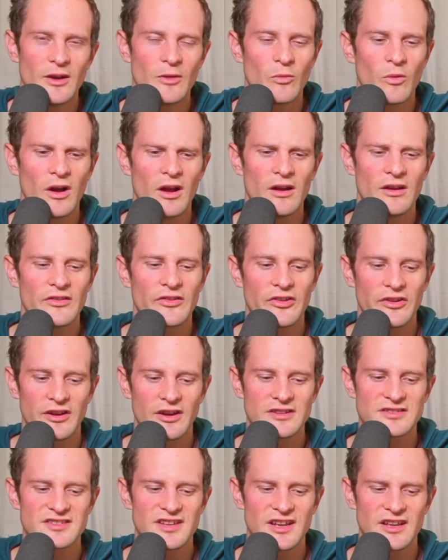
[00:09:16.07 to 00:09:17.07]
What
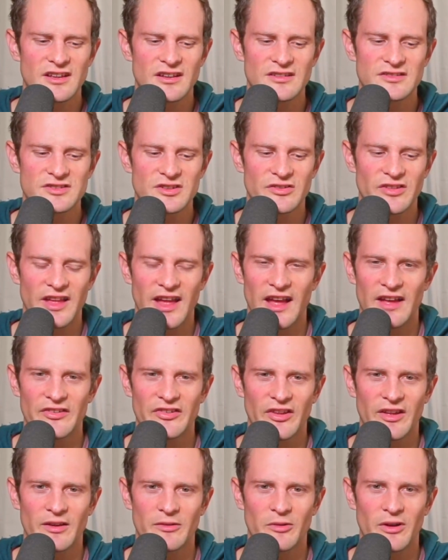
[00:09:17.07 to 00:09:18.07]
you're saying, yours only has like